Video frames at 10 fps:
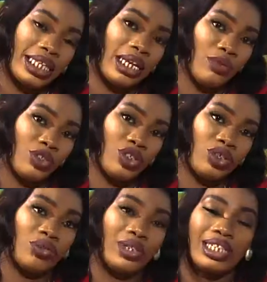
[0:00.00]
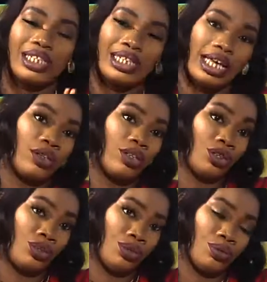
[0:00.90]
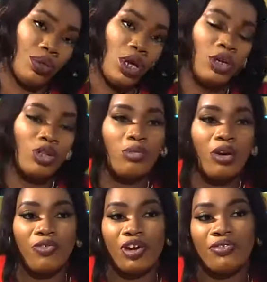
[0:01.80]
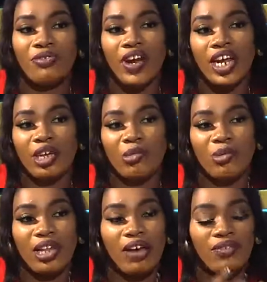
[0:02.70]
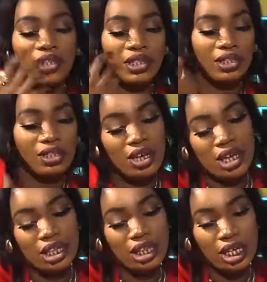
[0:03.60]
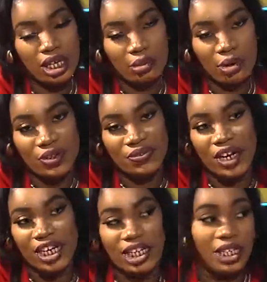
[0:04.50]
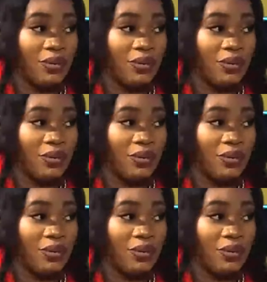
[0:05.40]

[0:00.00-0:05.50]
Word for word: thing I want you to know is the style is you. So, but for a Friday, people have this thing about Friday, the